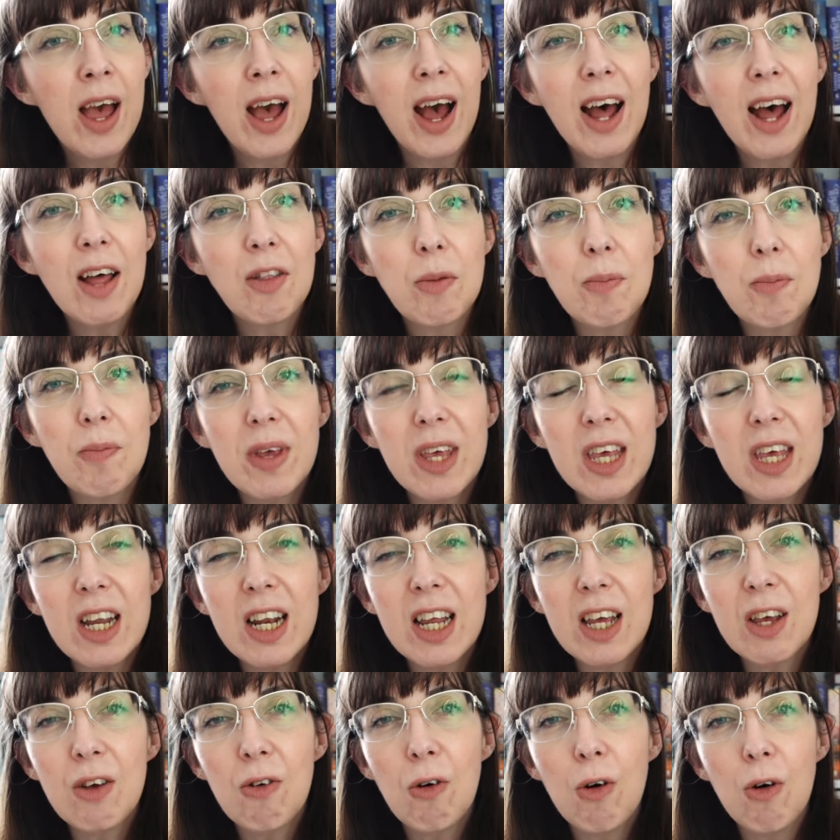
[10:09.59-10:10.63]
At the
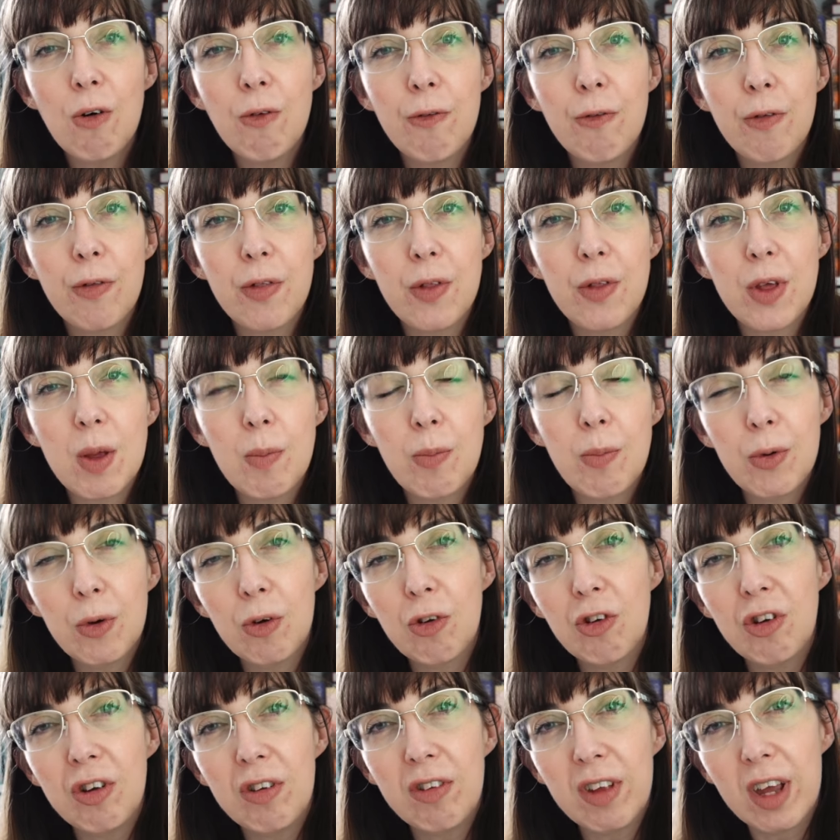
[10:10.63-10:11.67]
beginning of the
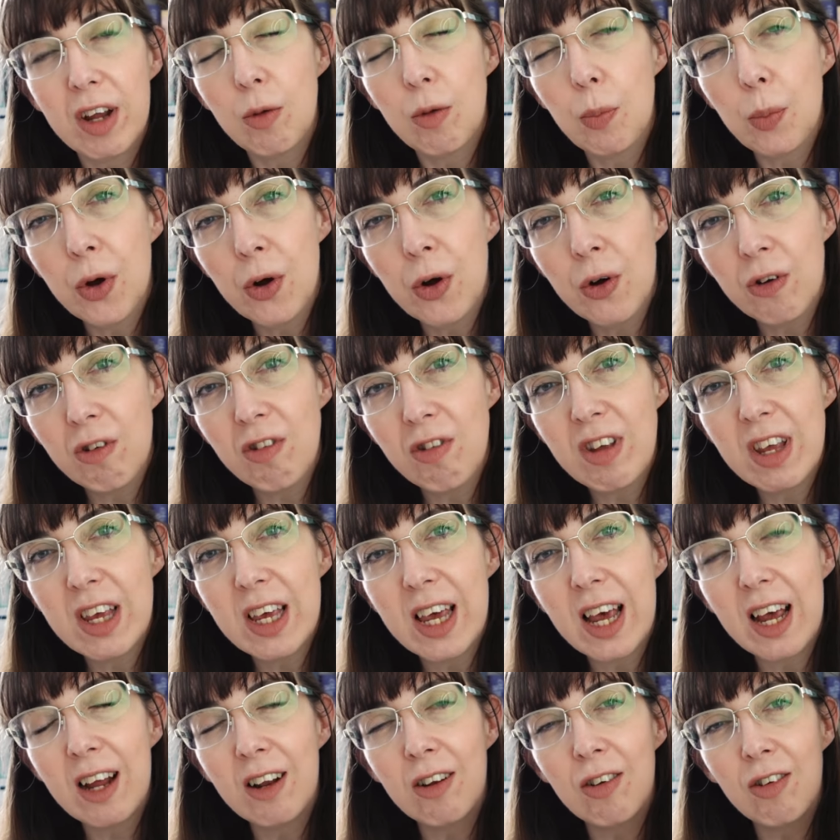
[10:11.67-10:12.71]
book, she's at a party
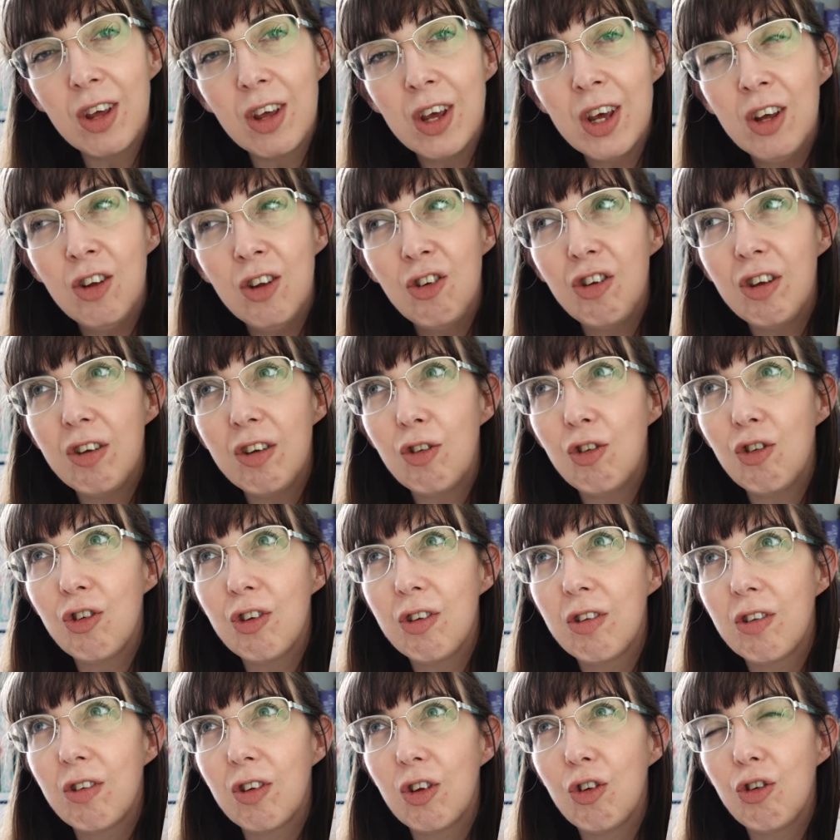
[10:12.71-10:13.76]
and she has
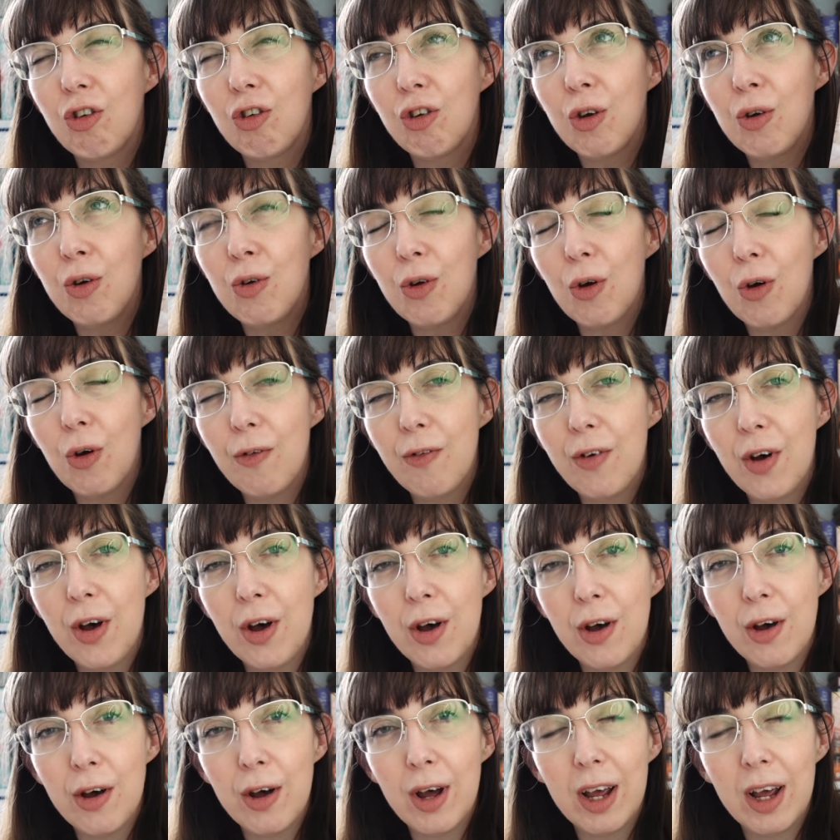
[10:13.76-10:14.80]
just showed off
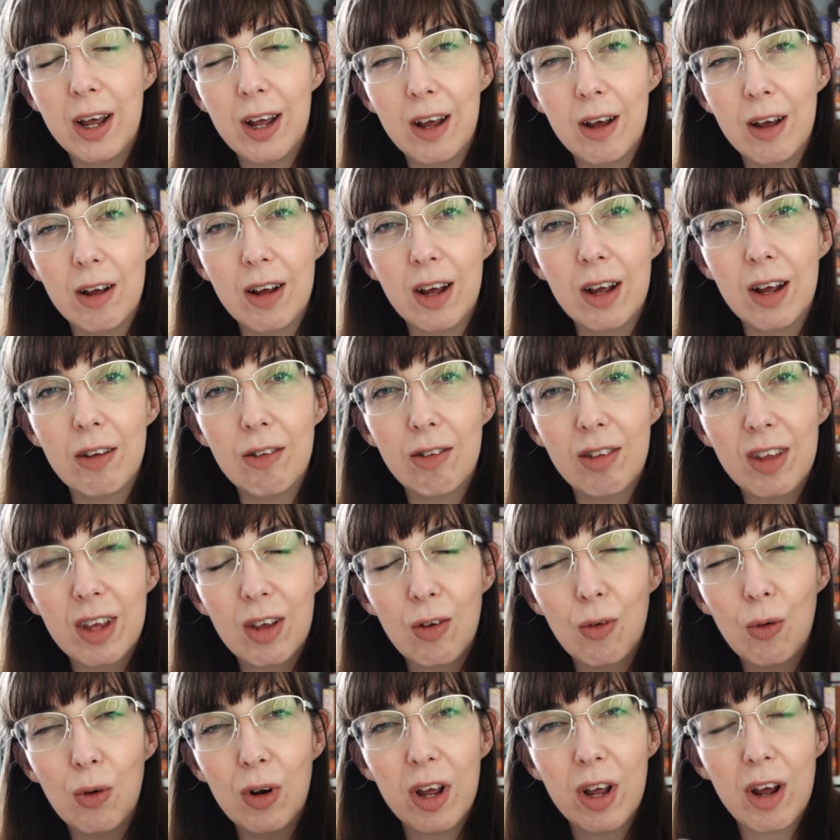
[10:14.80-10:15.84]
her, as they
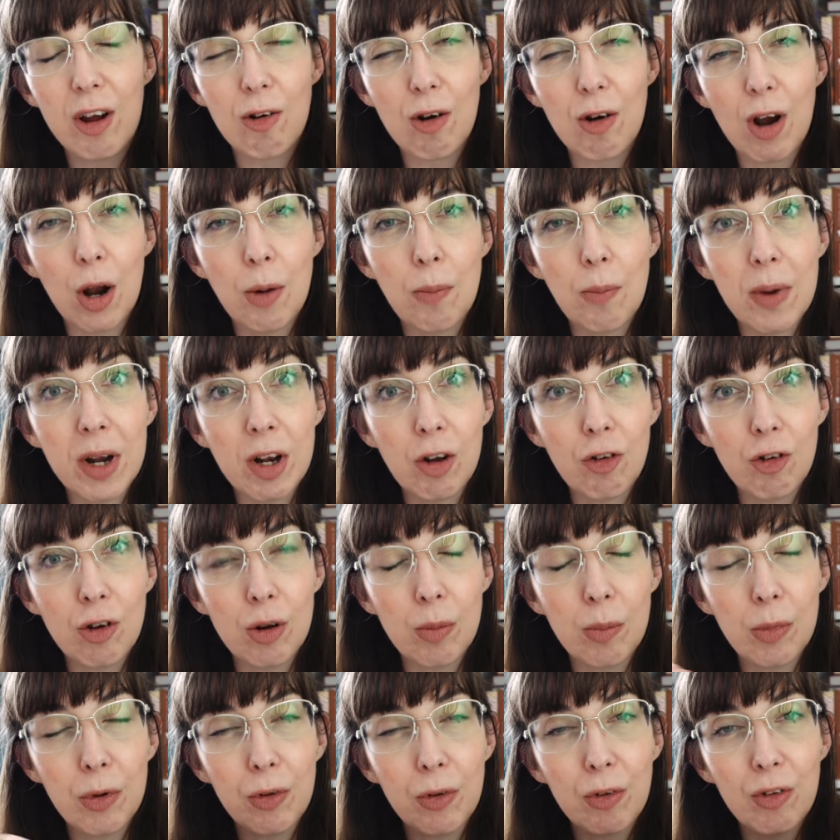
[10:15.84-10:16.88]
call it, her
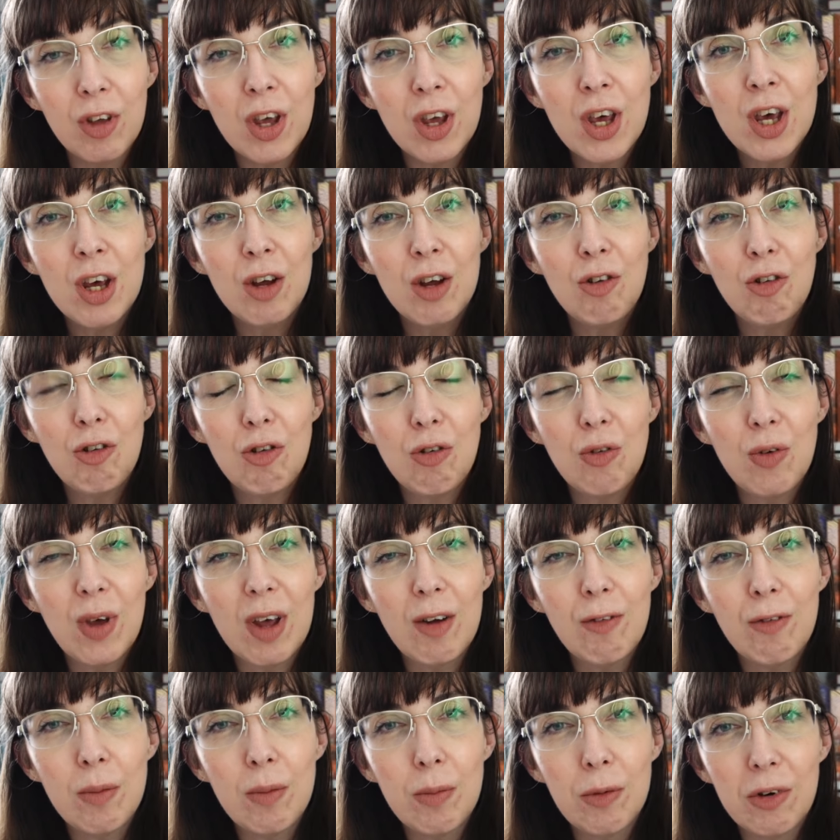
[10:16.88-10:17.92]
unmentionables to
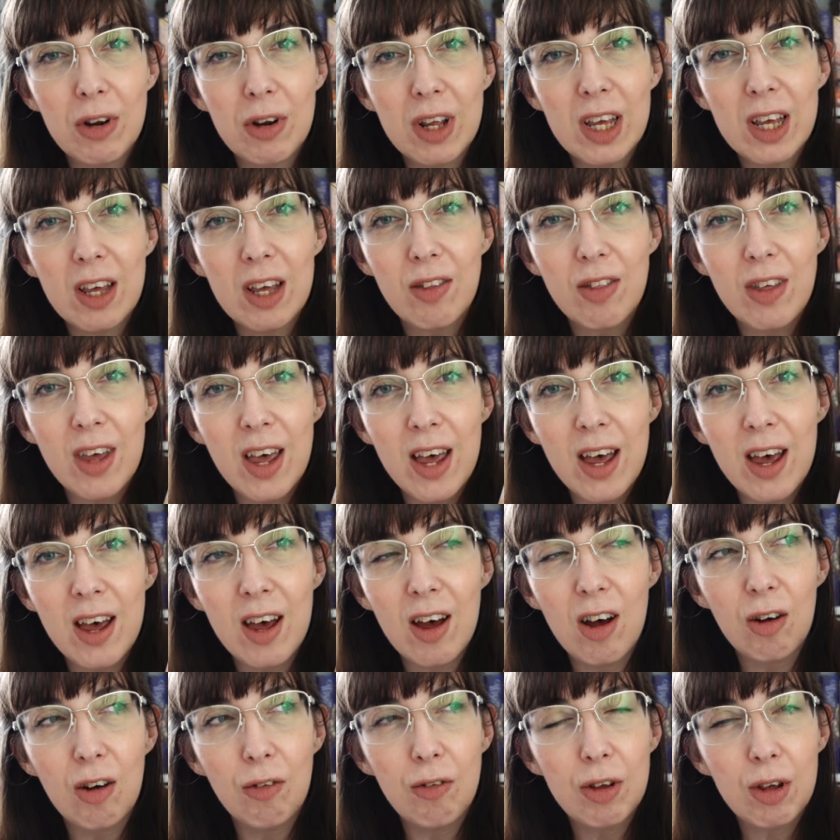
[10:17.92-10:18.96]
everybody there
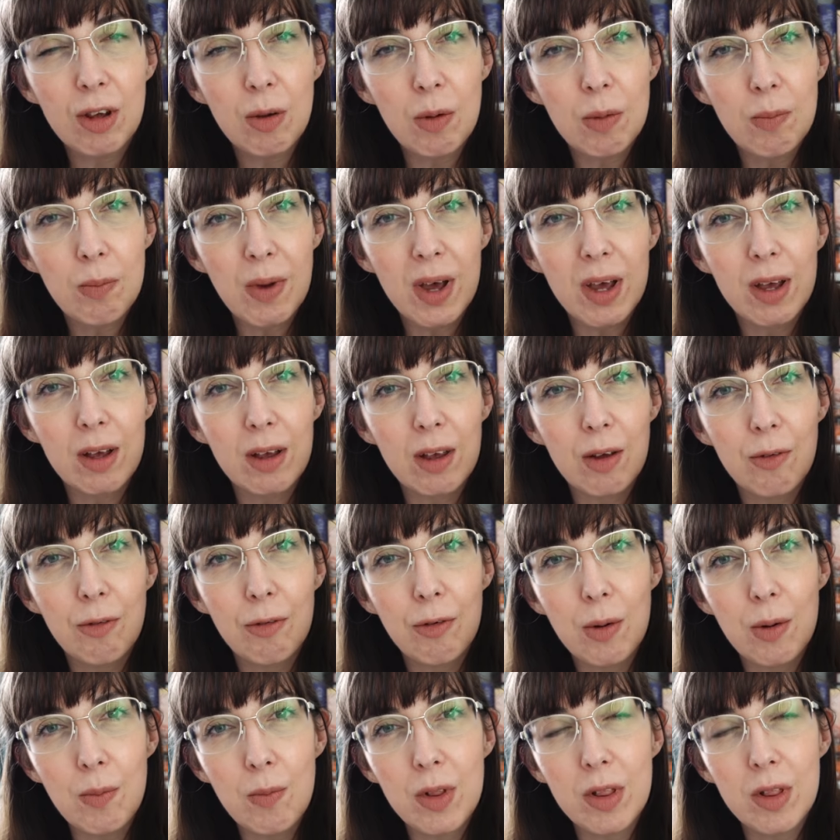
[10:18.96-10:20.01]
after coming back
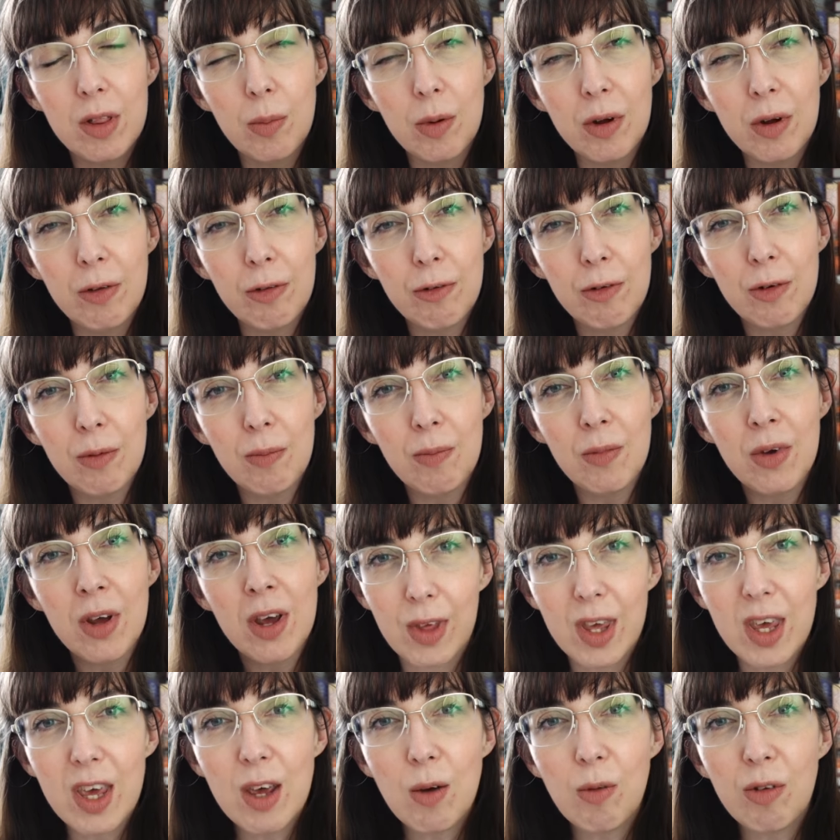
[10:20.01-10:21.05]
from the bathroom.
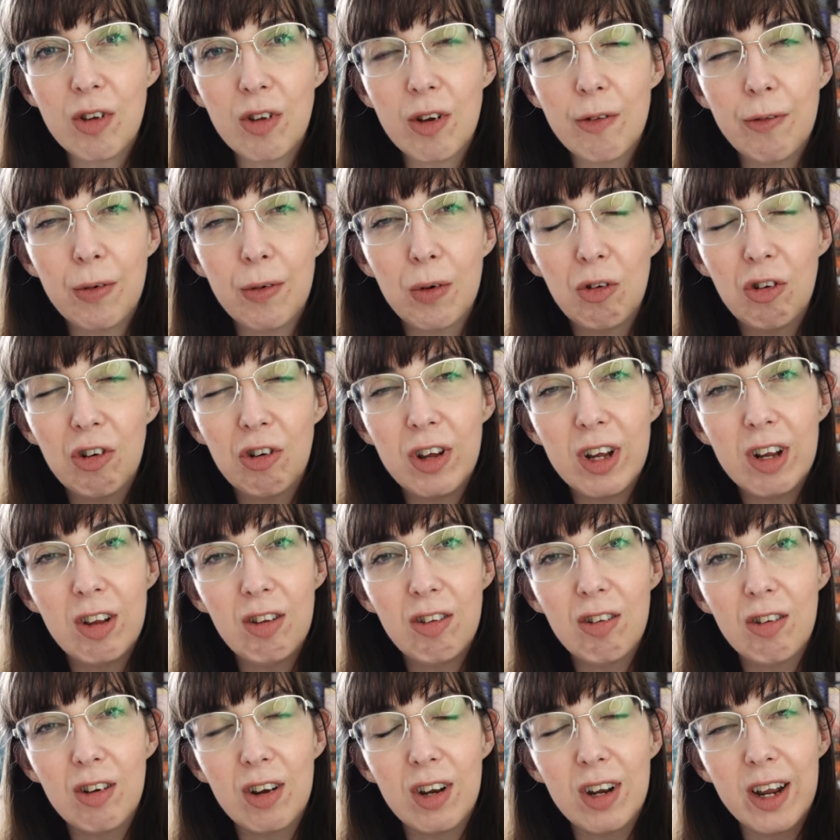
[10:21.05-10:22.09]
It was an unfortunate
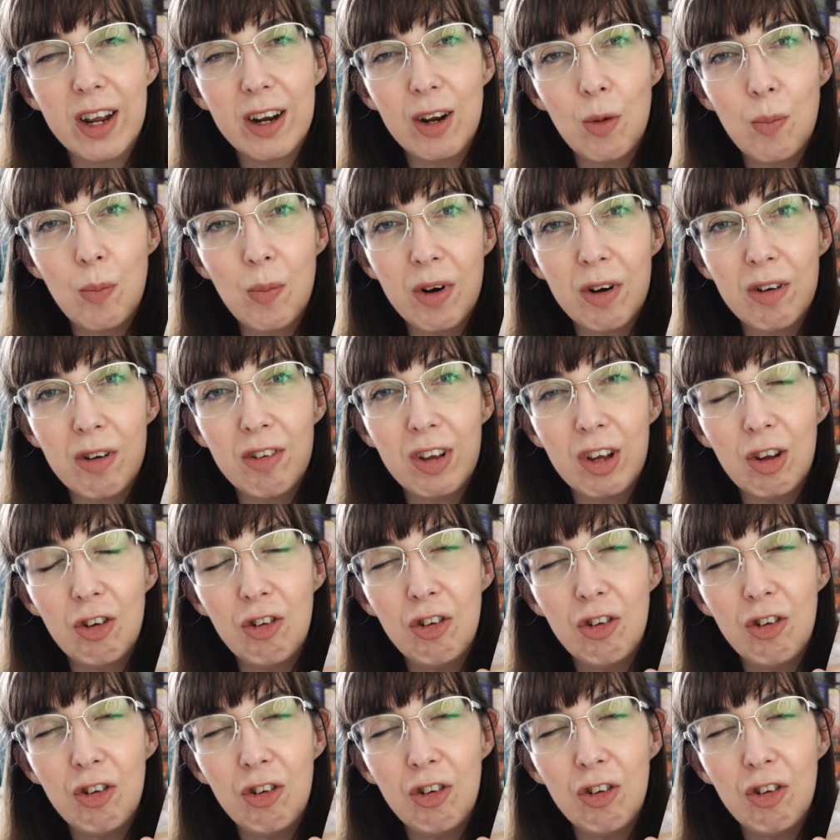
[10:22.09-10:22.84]
incident and embarrassing.